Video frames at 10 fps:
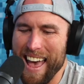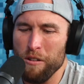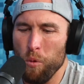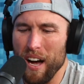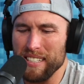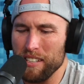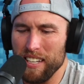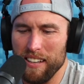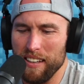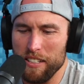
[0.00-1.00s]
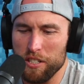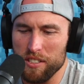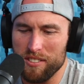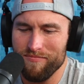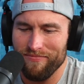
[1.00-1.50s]
It was. It
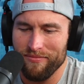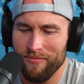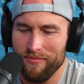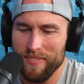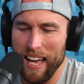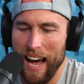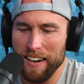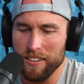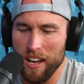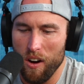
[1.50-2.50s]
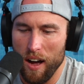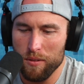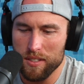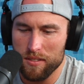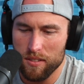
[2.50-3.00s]
just, yeah, I don't know.
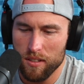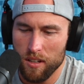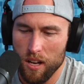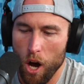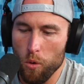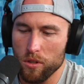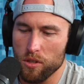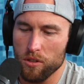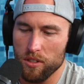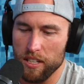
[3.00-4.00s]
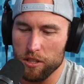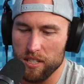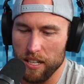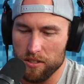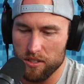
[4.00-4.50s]
So they just
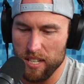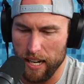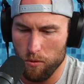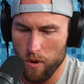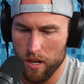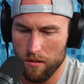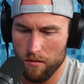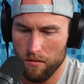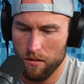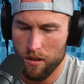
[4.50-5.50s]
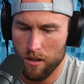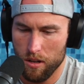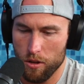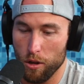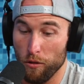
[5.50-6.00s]
announced their second one.
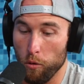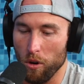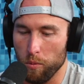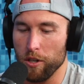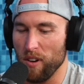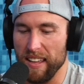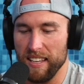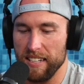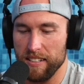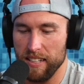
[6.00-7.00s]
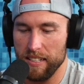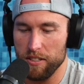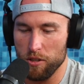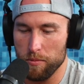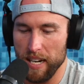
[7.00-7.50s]
Their fourth one, you're right. He didn't
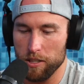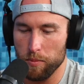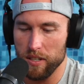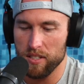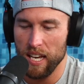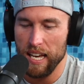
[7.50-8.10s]
do the Menendez brothers.